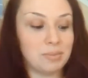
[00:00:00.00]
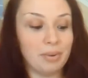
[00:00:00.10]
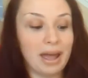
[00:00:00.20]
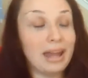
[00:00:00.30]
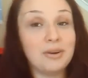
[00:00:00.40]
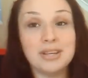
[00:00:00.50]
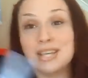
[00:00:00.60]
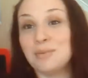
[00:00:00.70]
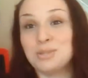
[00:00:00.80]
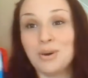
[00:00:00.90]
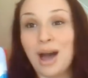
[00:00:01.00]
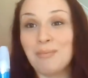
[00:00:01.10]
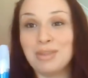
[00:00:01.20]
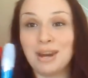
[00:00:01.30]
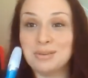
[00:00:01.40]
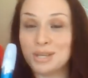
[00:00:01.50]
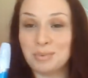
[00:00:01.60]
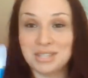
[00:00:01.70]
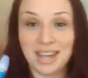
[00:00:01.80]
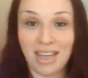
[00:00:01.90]
But anyways, I'm so happy that I was able
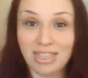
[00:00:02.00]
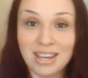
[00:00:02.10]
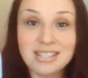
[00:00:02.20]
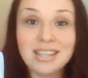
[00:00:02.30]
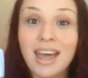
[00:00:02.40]
to get this.